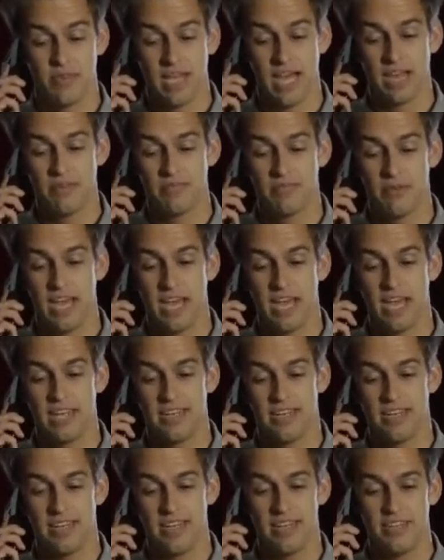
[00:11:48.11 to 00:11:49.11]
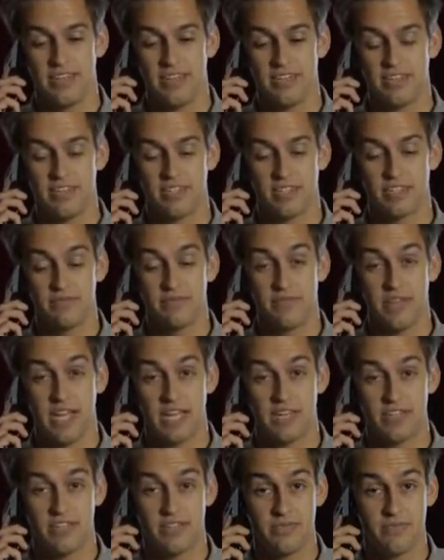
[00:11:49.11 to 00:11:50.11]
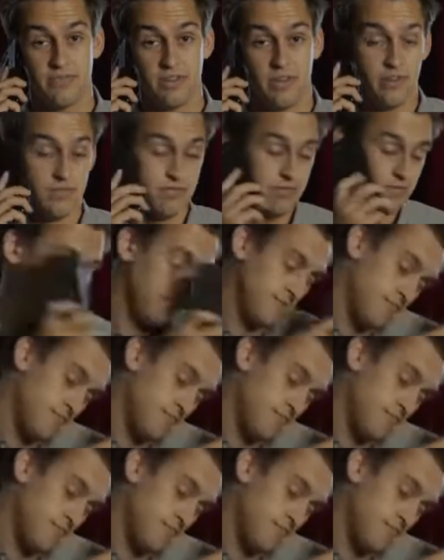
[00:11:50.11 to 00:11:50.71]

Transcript: pat, pat, and then you're gonna vanish the phone.